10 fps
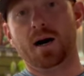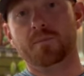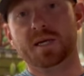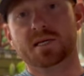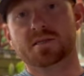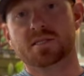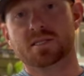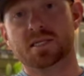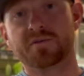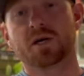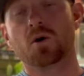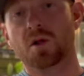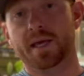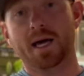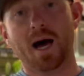It's
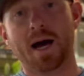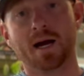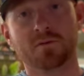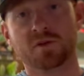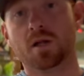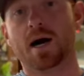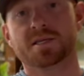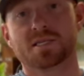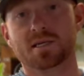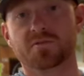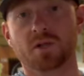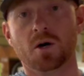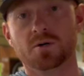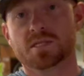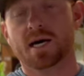difficult at higher velocity
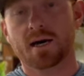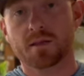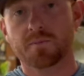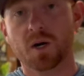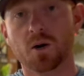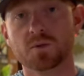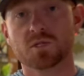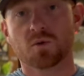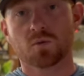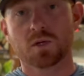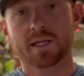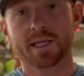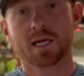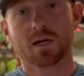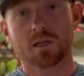flows out of the boat to really
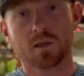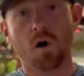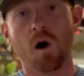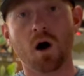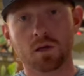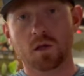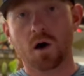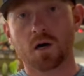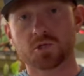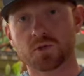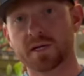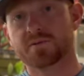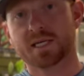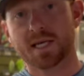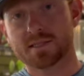get a long
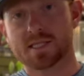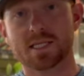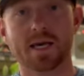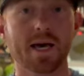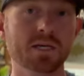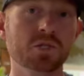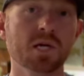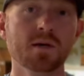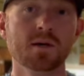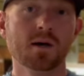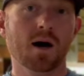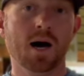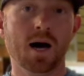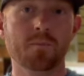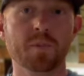drift against the edge,
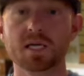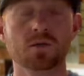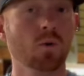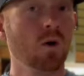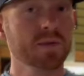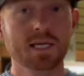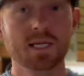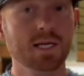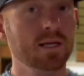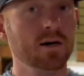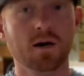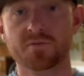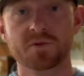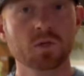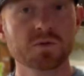but you only need a
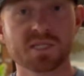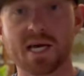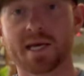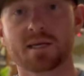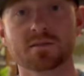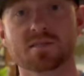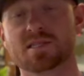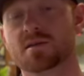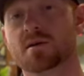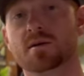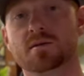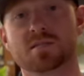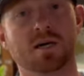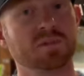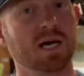few seconds,
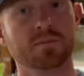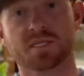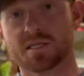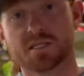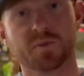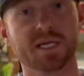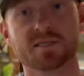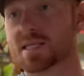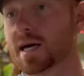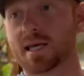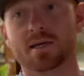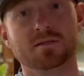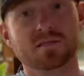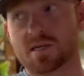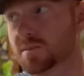sometimes a split
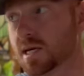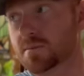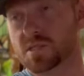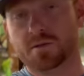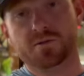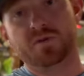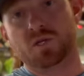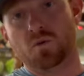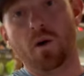second. Sometimes those fish will